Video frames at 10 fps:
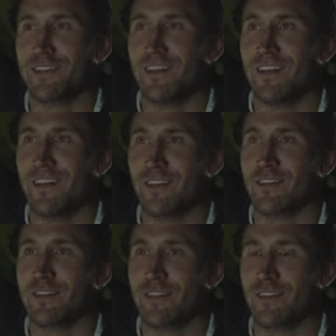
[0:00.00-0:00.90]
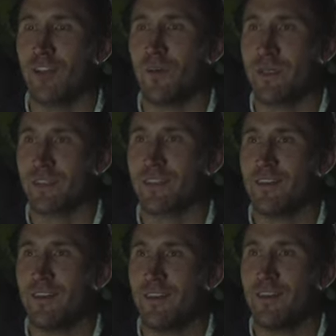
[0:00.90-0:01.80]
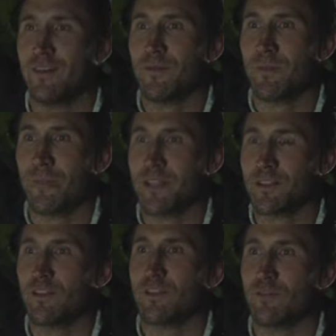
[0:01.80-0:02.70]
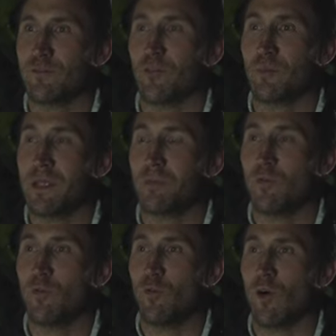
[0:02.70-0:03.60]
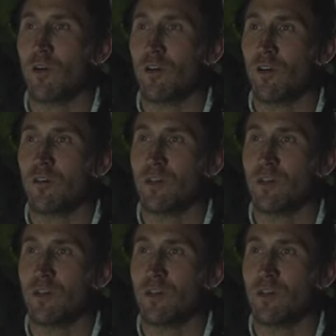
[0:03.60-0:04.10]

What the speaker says: This club is looking for people who are,